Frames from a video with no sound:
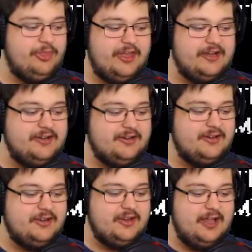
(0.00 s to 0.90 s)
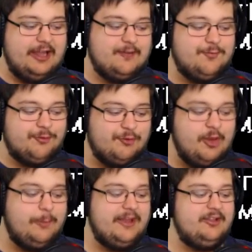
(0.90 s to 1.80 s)
Then I can
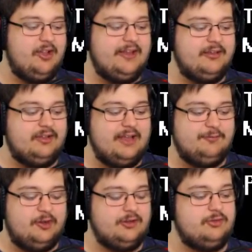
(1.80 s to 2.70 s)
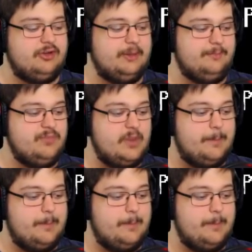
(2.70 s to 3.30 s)
fulfill my long, lifelong dream.